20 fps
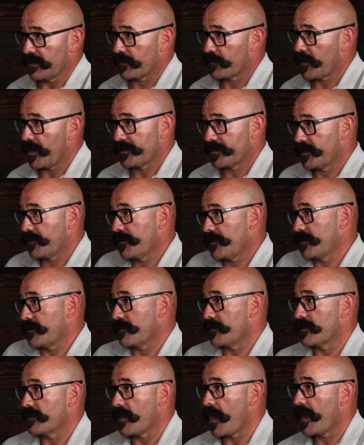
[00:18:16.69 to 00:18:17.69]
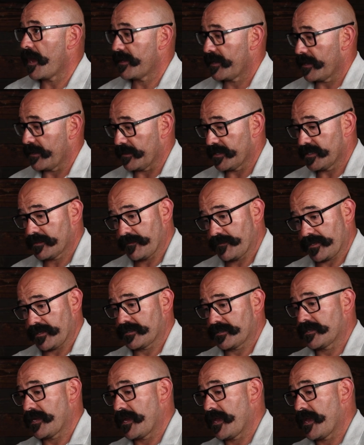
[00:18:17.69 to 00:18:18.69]
criteria or not, at least we can
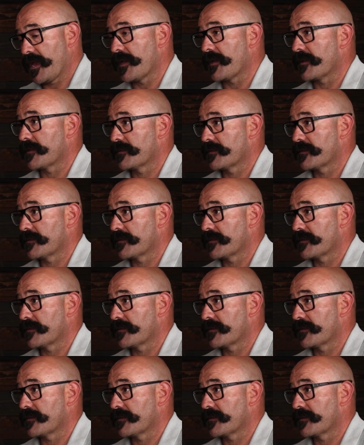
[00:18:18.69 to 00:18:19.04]
say, hey,